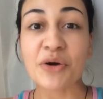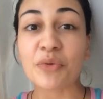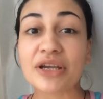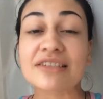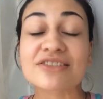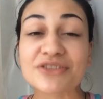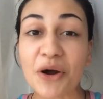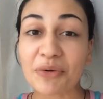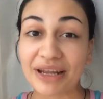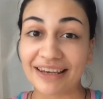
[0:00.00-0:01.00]
We're
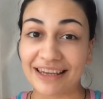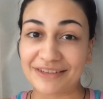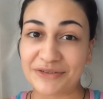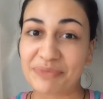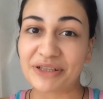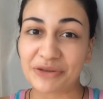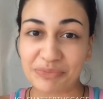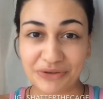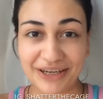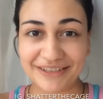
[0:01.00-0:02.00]
so ready to be
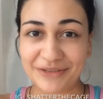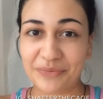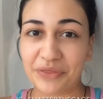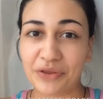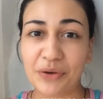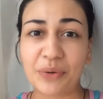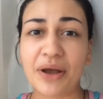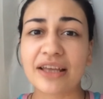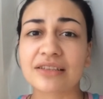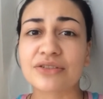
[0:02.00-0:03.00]
liberated with you
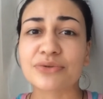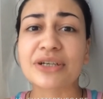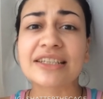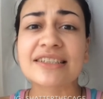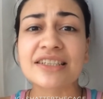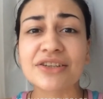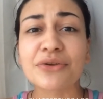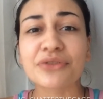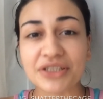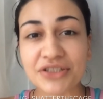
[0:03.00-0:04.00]
and to
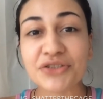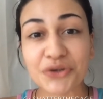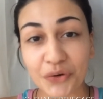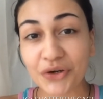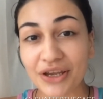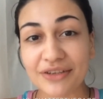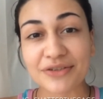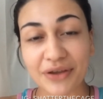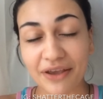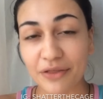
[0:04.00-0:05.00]
continue this journey
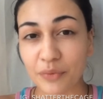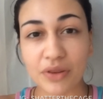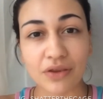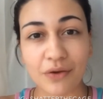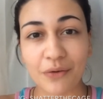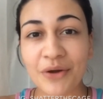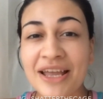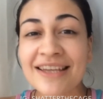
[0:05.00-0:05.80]
together with you.